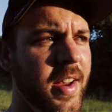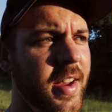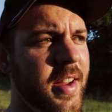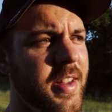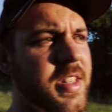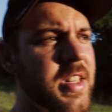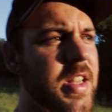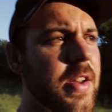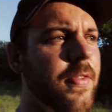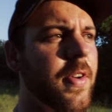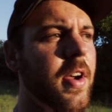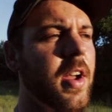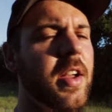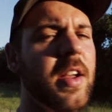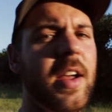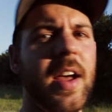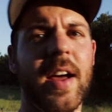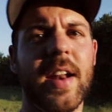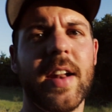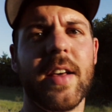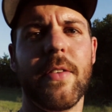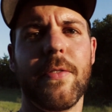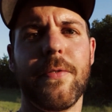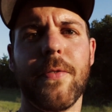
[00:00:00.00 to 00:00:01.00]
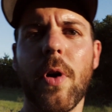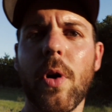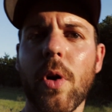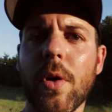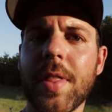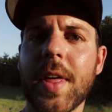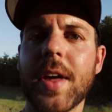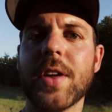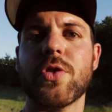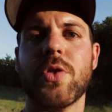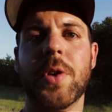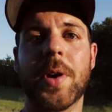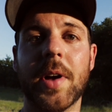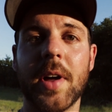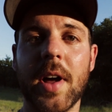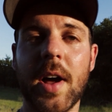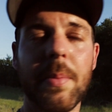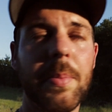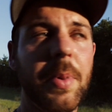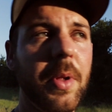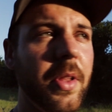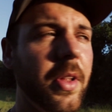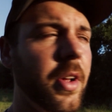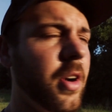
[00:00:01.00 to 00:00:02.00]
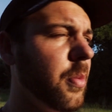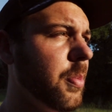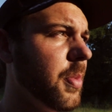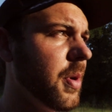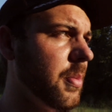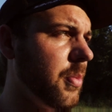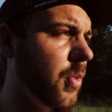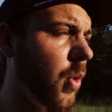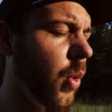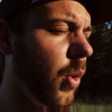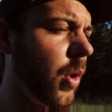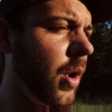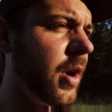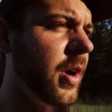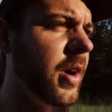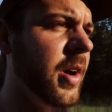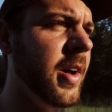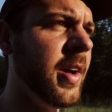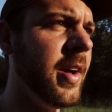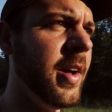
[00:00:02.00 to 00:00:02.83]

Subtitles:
and see if I can kind of follow that trail up a little bit more